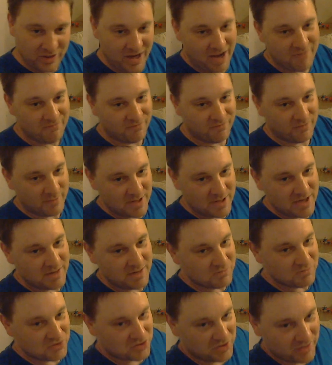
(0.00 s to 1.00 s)
at
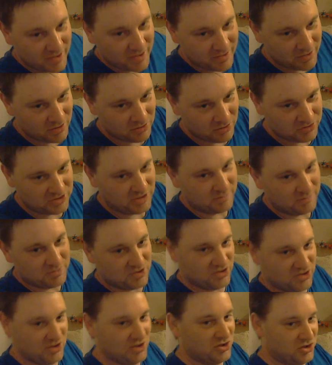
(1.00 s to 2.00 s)
infamemes, and then it'll take them
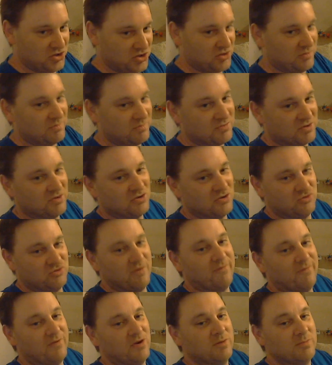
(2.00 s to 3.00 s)
to syllogisms and the
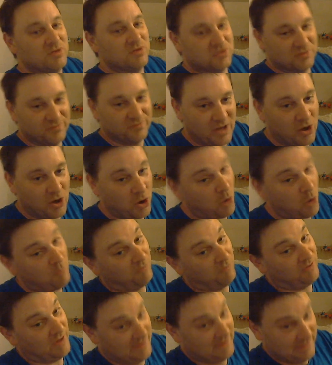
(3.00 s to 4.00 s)
trivium and stuff like that,
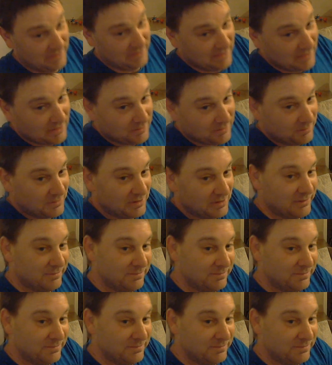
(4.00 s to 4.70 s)
hopefully. But